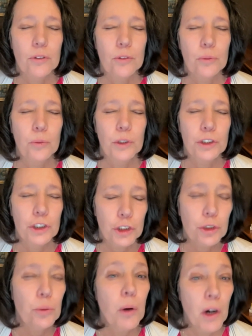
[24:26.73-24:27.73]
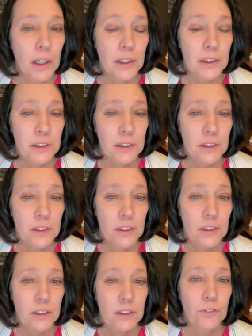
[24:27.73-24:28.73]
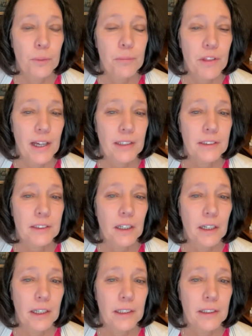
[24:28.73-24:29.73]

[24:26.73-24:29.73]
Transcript: would you want from that side?